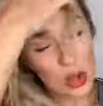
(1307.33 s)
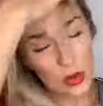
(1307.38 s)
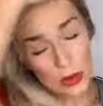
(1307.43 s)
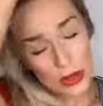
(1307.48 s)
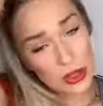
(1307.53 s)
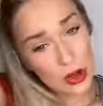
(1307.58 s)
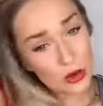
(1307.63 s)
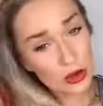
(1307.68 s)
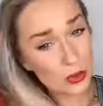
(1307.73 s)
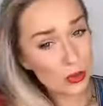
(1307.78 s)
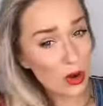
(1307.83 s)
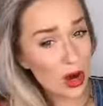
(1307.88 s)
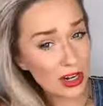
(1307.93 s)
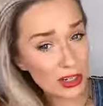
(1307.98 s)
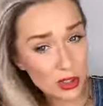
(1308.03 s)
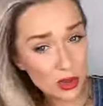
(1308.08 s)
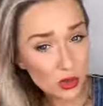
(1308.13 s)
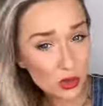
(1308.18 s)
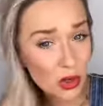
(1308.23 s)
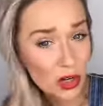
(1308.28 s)
We know the
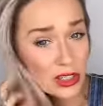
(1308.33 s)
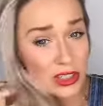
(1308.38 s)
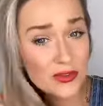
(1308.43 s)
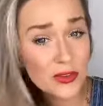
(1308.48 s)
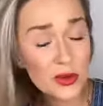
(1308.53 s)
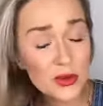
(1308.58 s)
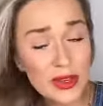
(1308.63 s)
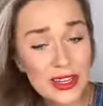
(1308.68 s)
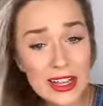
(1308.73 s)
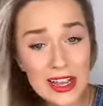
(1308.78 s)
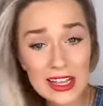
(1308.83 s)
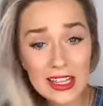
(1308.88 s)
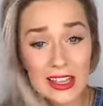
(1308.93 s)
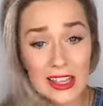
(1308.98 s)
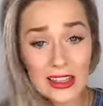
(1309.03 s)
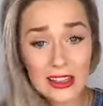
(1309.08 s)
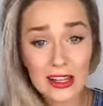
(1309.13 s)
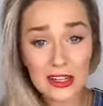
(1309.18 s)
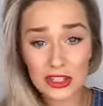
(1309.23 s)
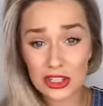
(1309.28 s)
product works. If you need
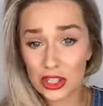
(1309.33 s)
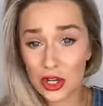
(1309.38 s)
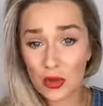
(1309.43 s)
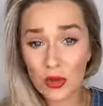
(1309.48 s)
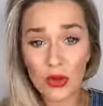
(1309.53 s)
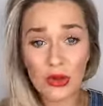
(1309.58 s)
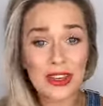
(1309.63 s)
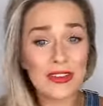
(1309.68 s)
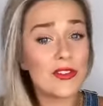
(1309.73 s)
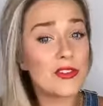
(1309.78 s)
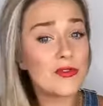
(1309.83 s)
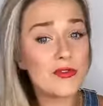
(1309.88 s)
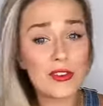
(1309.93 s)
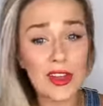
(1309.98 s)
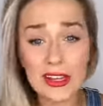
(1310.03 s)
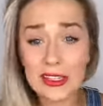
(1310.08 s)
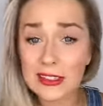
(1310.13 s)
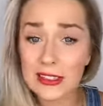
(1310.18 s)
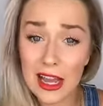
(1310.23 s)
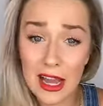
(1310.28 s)
anything, let us know. We'll even
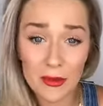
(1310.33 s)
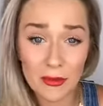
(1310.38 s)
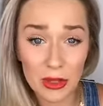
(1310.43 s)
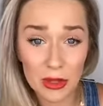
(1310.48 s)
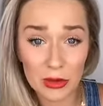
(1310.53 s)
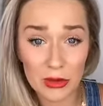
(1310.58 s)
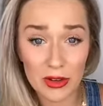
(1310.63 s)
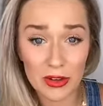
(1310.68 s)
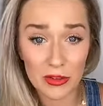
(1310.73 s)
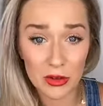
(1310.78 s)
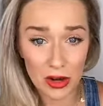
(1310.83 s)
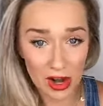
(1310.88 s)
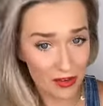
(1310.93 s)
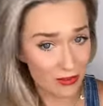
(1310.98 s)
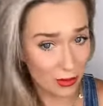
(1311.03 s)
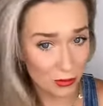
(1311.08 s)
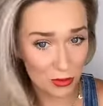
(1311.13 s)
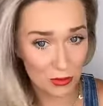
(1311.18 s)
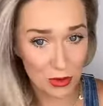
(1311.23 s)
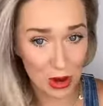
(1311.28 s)
FaceTime you if you're
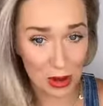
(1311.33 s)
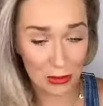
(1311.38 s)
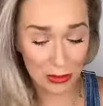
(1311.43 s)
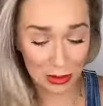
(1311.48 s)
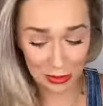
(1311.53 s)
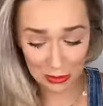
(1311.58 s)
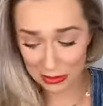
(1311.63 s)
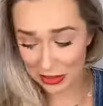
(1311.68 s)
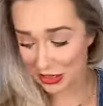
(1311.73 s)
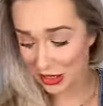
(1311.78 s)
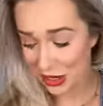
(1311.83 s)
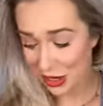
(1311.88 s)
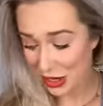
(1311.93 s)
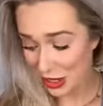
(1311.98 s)
having problems.